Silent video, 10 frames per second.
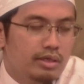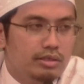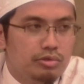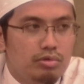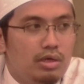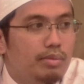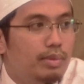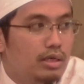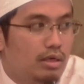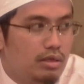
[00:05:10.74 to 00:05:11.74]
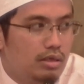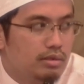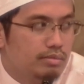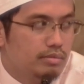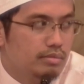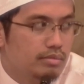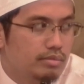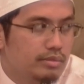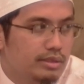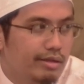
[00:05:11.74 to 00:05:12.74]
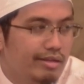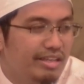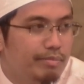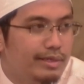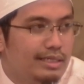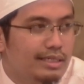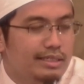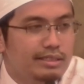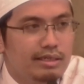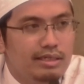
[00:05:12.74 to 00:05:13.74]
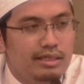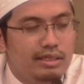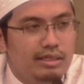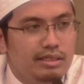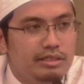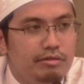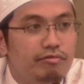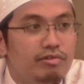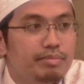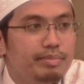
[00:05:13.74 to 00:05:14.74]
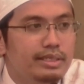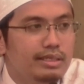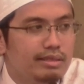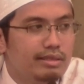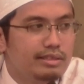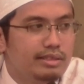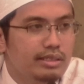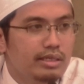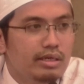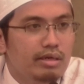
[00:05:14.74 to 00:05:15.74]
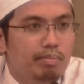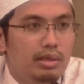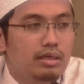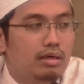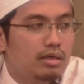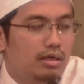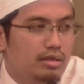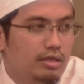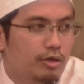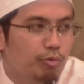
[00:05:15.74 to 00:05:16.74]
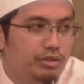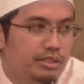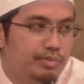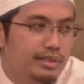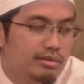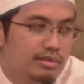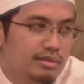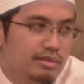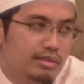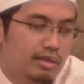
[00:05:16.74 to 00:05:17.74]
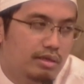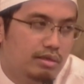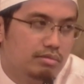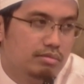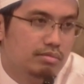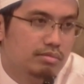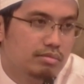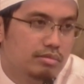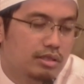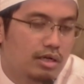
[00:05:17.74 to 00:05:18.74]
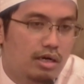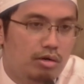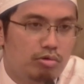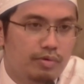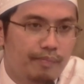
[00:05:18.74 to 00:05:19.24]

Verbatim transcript: in Surah Baqarah, they bring a, a, a different meaning. They say Baqarah, which means uh, the cow,